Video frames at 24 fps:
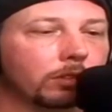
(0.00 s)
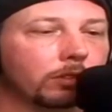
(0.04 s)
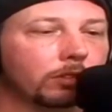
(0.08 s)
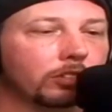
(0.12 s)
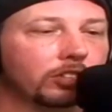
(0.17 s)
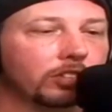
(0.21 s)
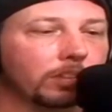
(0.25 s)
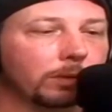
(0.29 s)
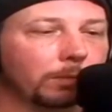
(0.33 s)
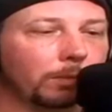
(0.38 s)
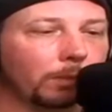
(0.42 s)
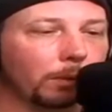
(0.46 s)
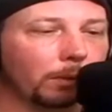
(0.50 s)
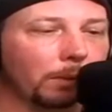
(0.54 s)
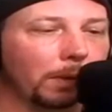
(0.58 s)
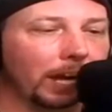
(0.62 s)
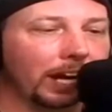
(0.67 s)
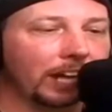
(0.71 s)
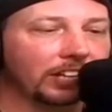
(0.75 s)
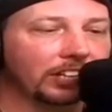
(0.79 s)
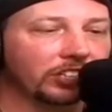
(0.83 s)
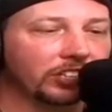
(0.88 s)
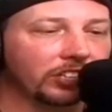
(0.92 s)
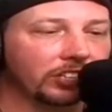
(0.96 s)
some of your
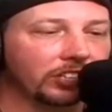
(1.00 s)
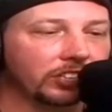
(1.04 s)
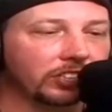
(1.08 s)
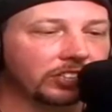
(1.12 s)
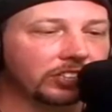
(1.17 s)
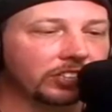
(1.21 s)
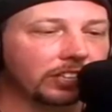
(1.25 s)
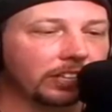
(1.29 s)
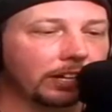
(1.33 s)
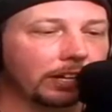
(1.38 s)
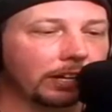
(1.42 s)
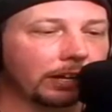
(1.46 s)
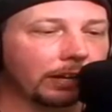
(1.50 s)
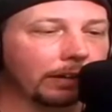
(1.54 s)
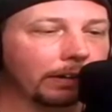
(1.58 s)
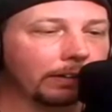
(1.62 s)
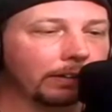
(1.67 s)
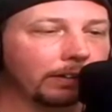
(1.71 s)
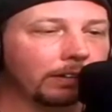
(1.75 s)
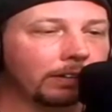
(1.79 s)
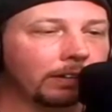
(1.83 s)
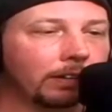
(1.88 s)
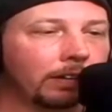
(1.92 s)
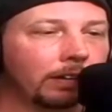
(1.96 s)
matches,
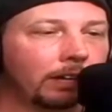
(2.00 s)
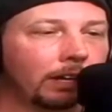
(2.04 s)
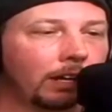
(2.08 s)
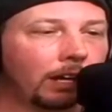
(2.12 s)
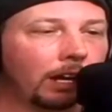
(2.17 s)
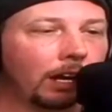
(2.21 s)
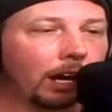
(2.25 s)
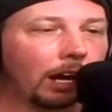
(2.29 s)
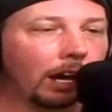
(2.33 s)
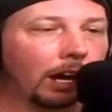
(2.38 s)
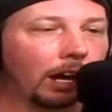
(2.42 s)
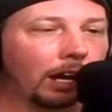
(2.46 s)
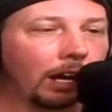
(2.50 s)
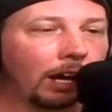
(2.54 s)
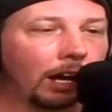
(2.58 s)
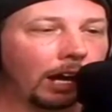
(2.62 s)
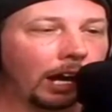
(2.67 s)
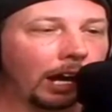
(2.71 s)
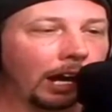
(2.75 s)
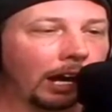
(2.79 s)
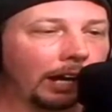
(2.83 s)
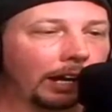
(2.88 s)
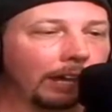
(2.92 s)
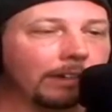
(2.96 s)
and
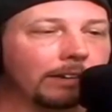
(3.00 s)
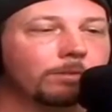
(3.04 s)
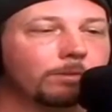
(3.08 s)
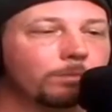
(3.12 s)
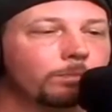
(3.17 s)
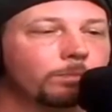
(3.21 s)
I